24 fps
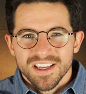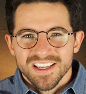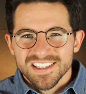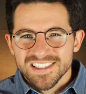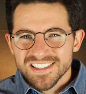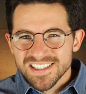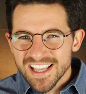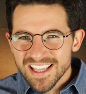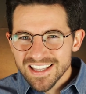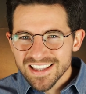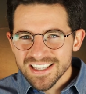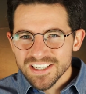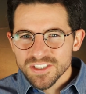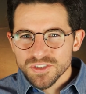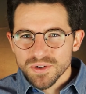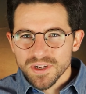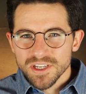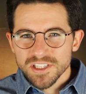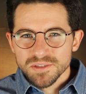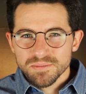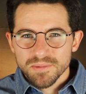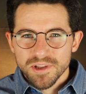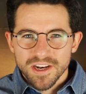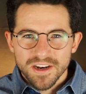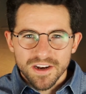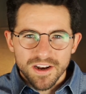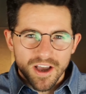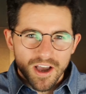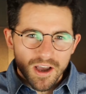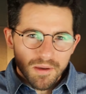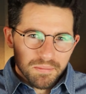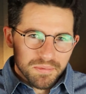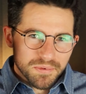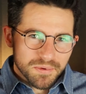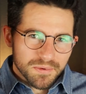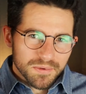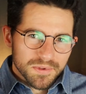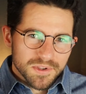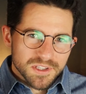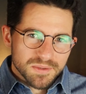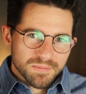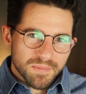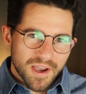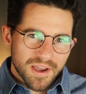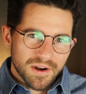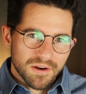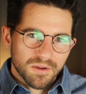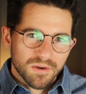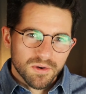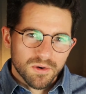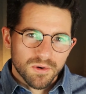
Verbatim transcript: Instead, they transmit it up through the spinal